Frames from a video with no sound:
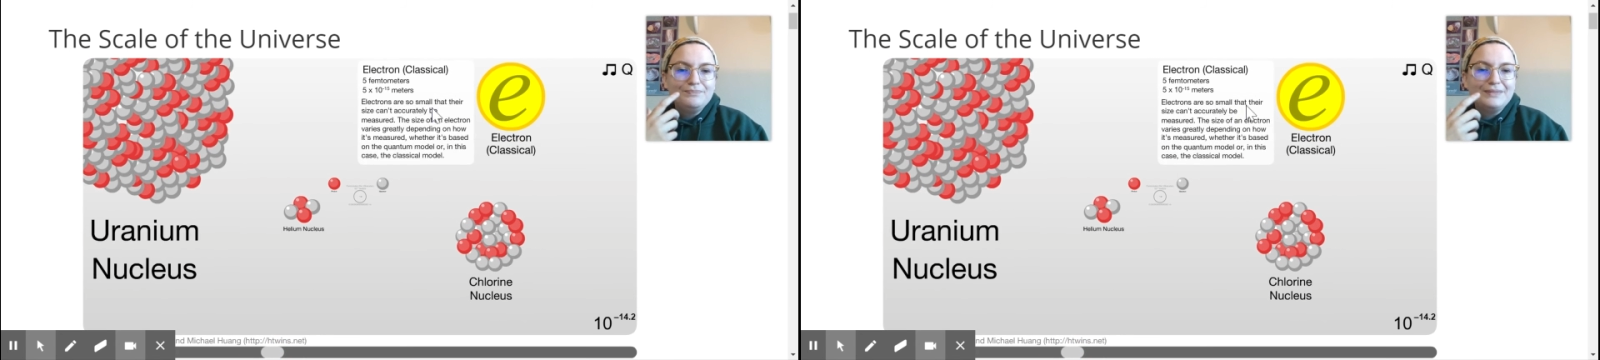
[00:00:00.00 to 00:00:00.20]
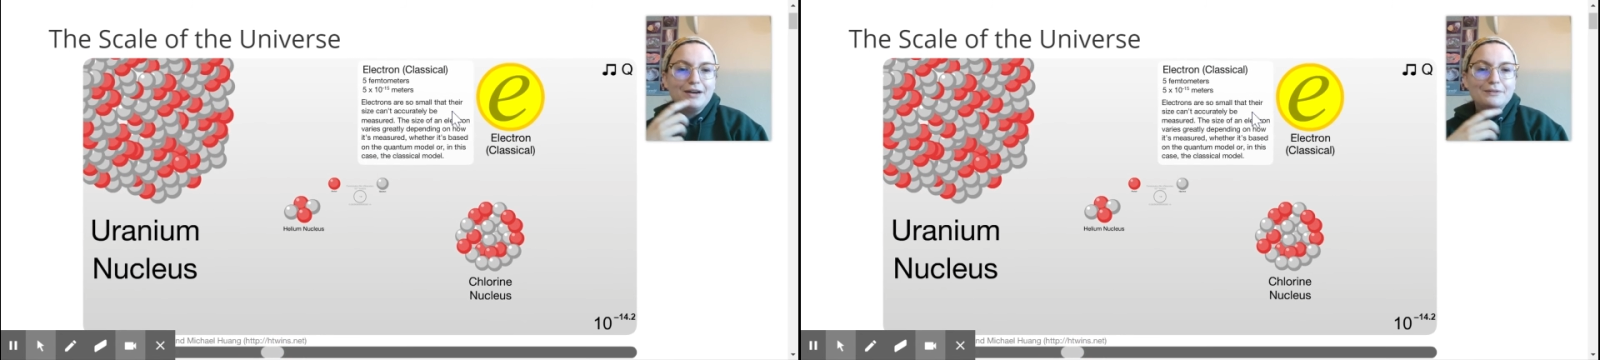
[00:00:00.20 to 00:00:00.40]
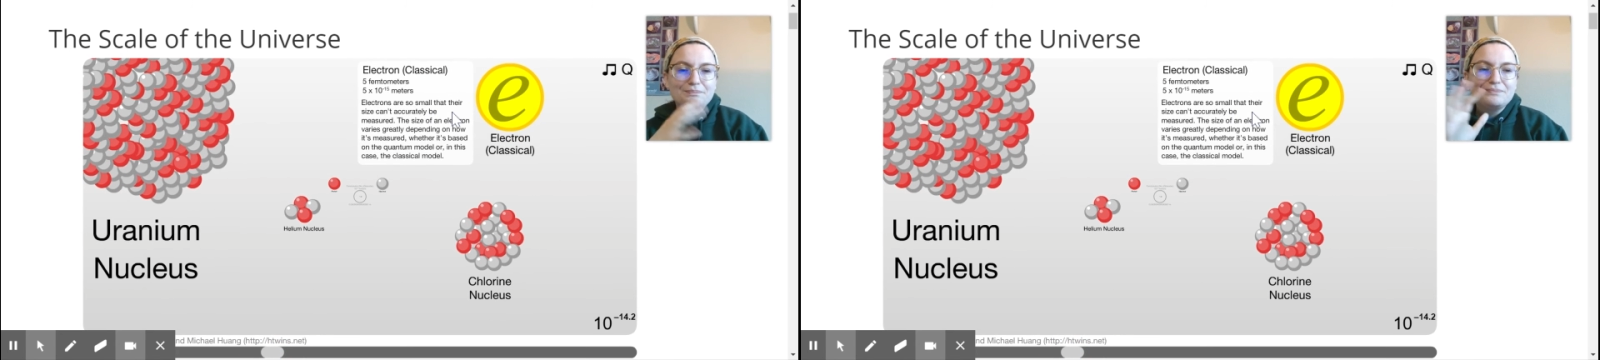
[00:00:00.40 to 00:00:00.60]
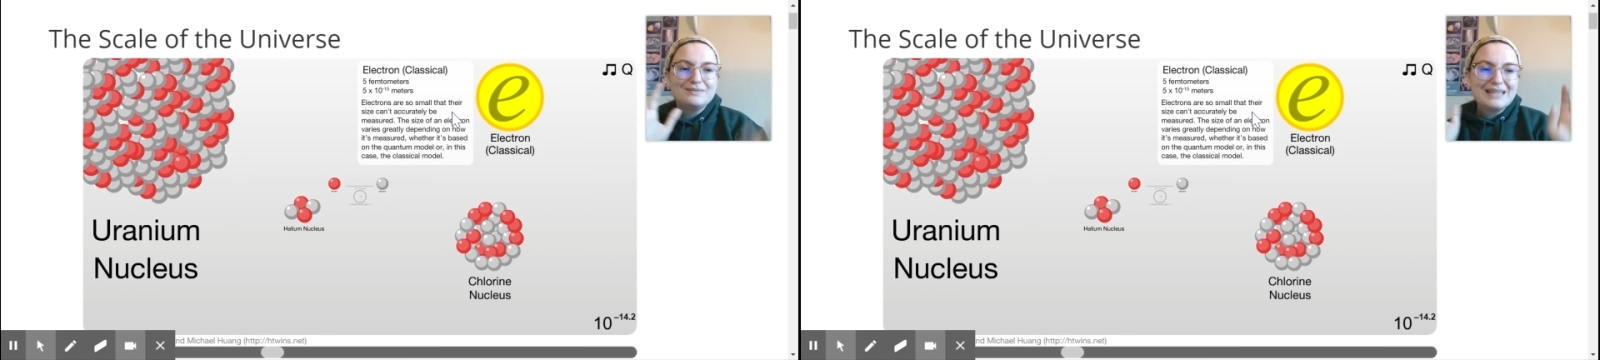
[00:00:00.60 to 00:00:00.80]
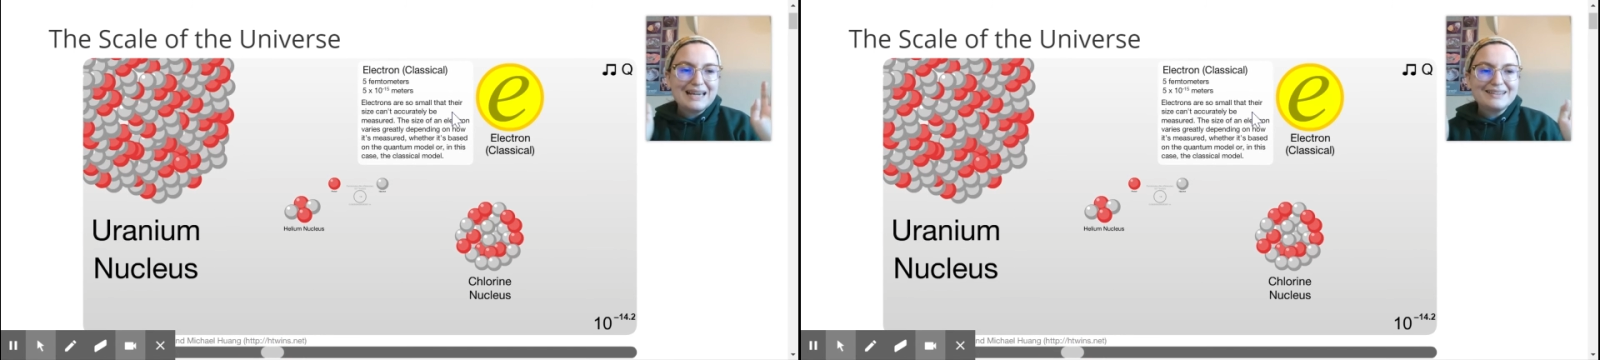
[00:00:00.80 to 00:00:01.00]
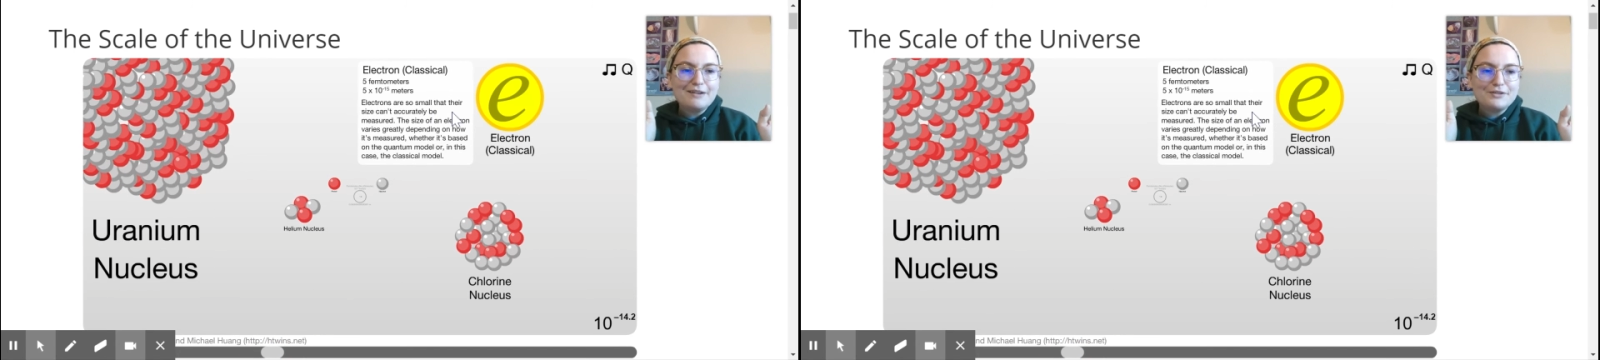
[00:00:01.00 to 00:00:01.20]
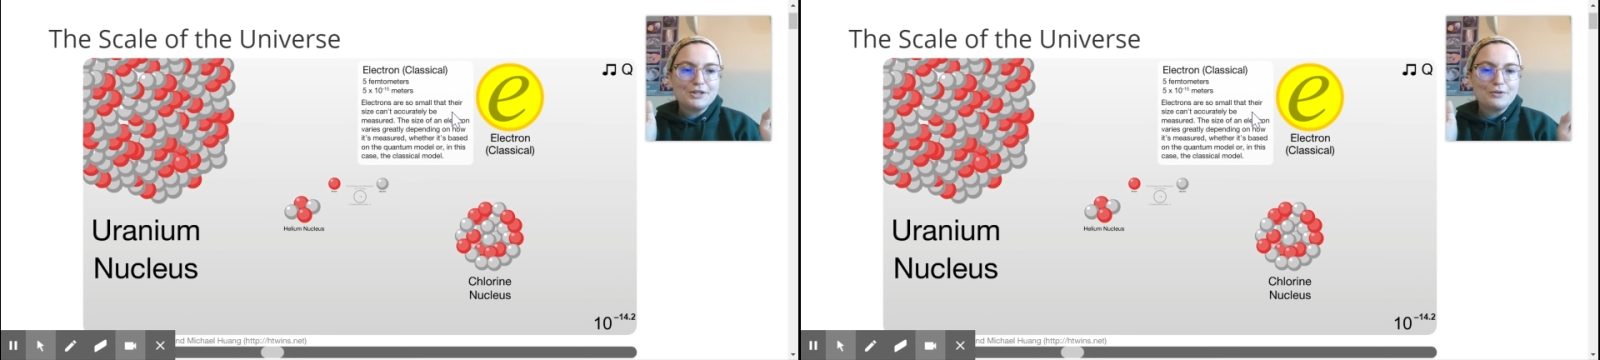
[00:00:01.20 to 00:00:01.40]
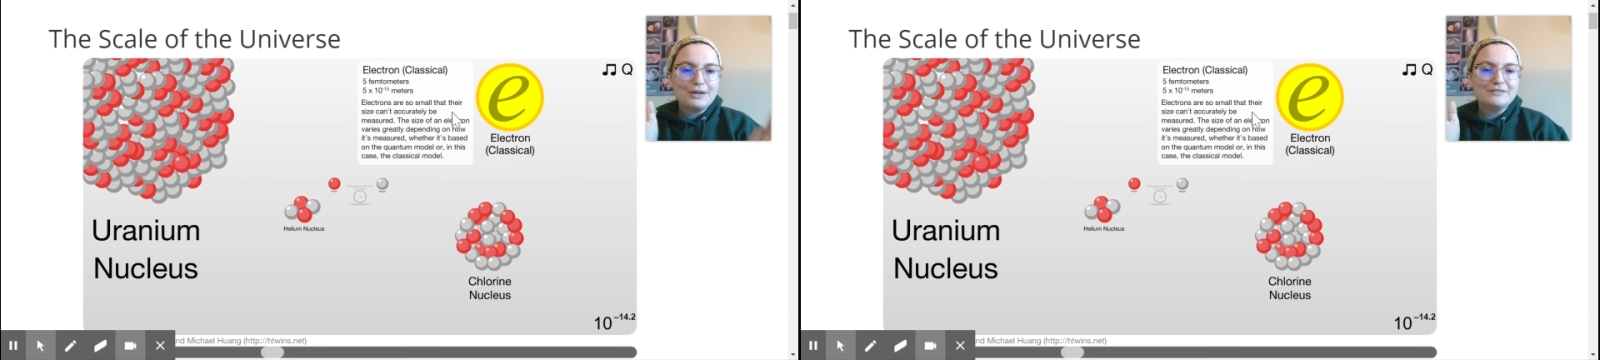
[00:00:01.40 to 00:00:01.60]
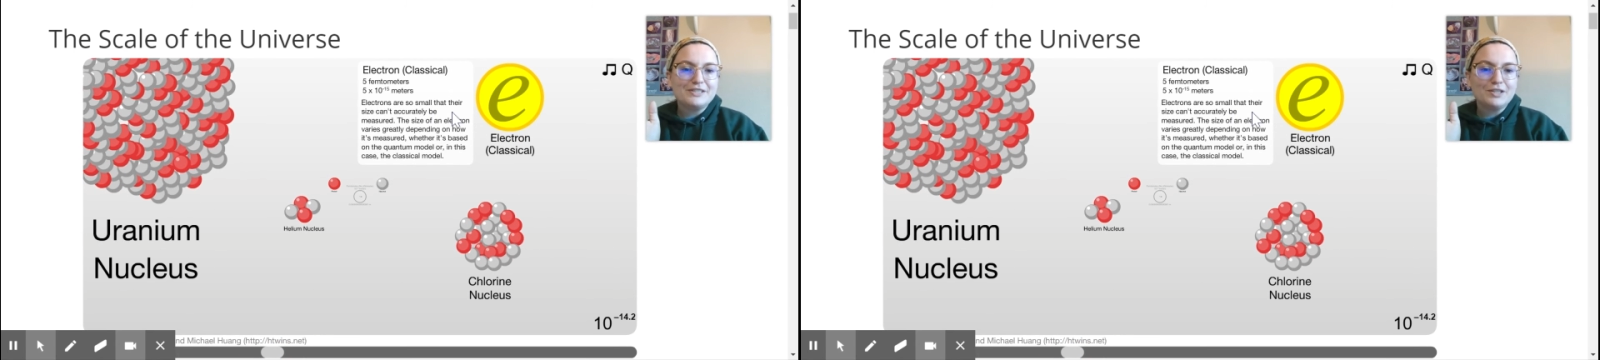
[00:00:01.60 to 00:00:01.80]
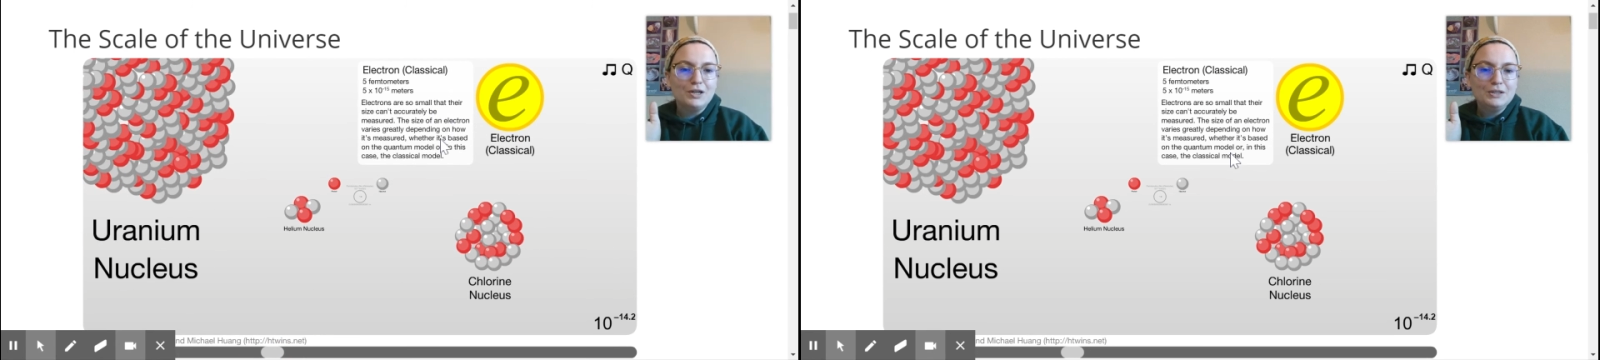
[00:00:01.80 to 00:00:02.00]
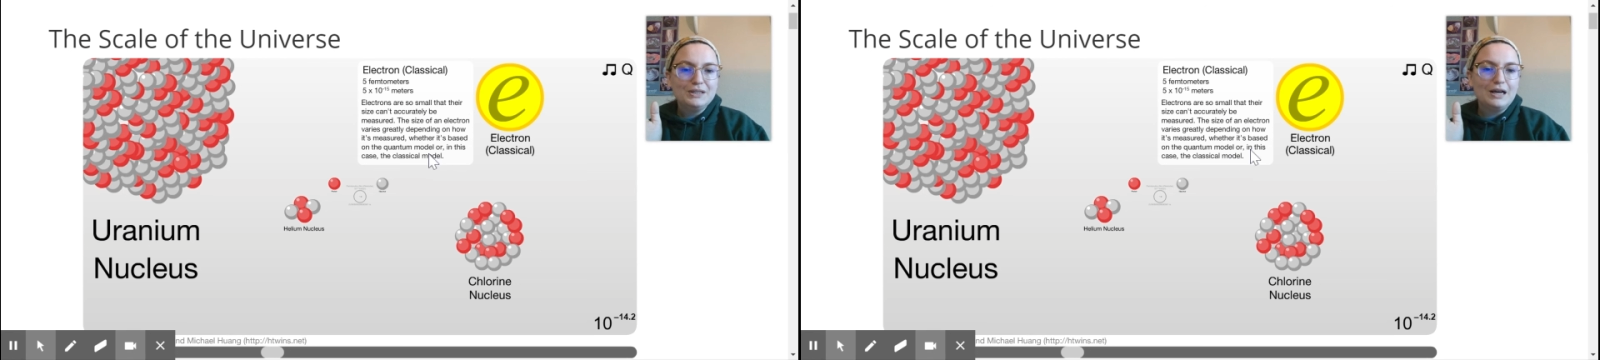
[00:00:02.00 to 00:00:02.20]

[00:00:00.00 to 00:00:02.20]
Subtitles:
now take that with a grain of salt.